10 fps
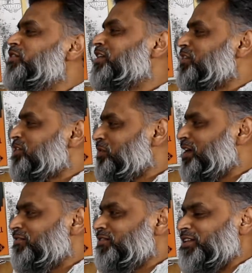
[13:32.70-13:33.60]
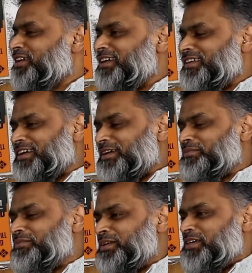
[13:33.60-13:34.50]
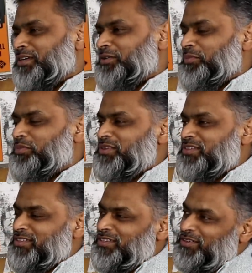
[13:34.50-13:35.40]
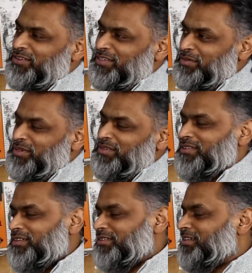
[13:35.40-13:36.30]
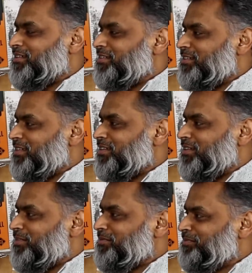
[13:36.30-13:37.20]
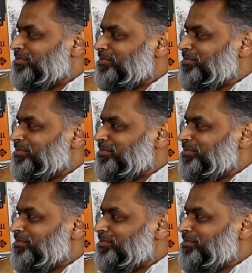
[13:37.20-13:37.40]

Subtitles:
a ludicrous way of looking at prisoner security, but, you know, there you go.